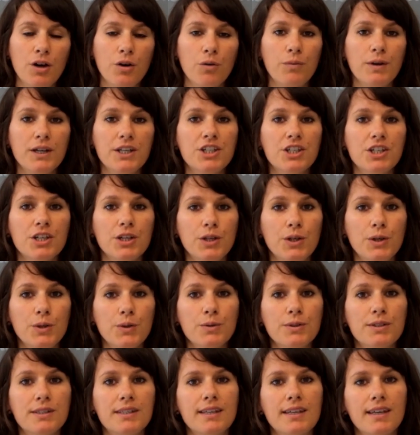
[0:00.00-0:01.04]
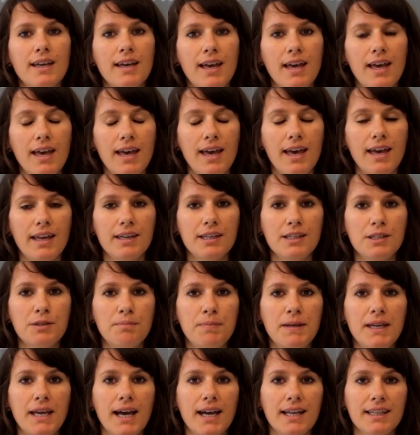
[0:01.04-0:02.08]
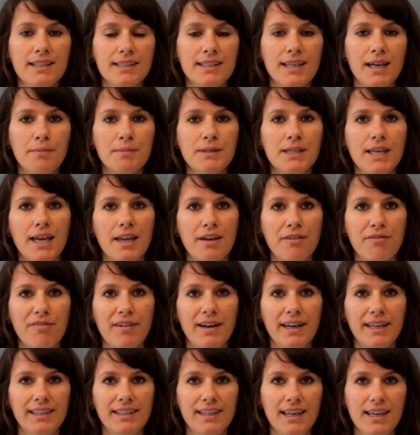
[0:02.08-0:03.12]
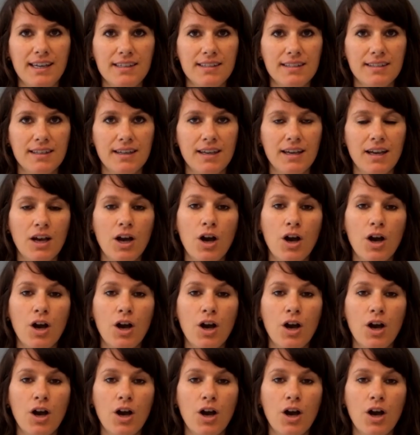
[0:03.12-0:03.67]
which used NSP enzymes and phytase,